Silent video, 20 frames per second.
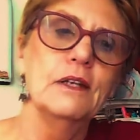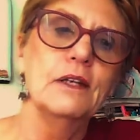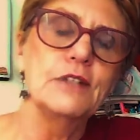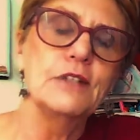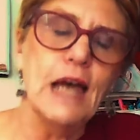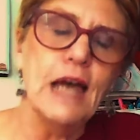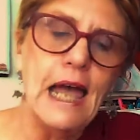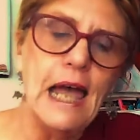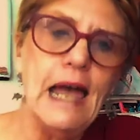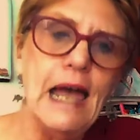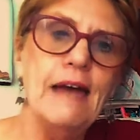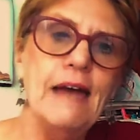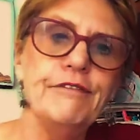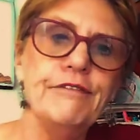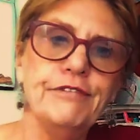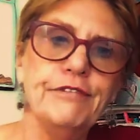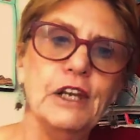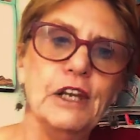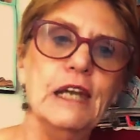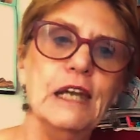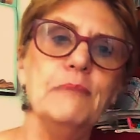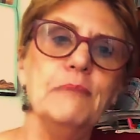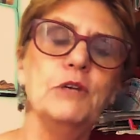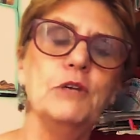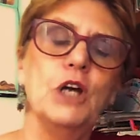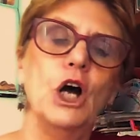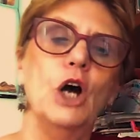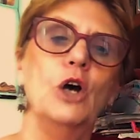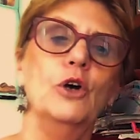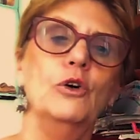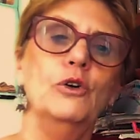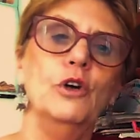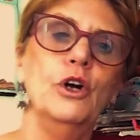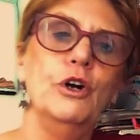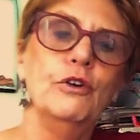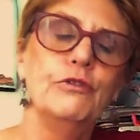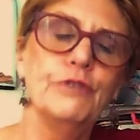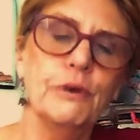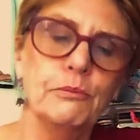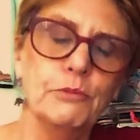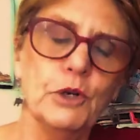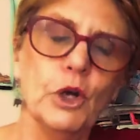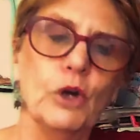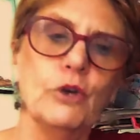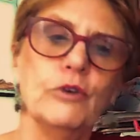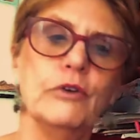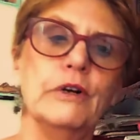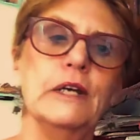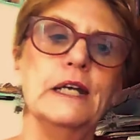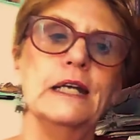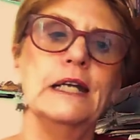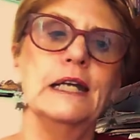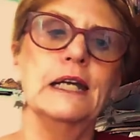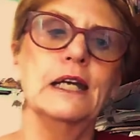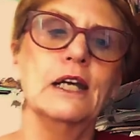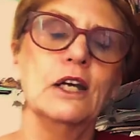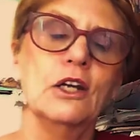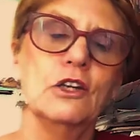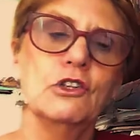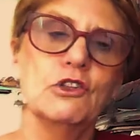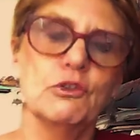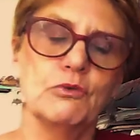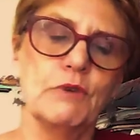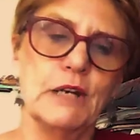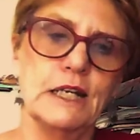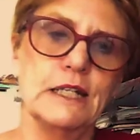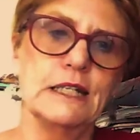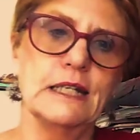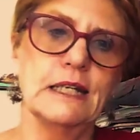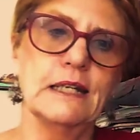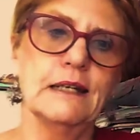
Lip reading: to have him go from non-reading to reading.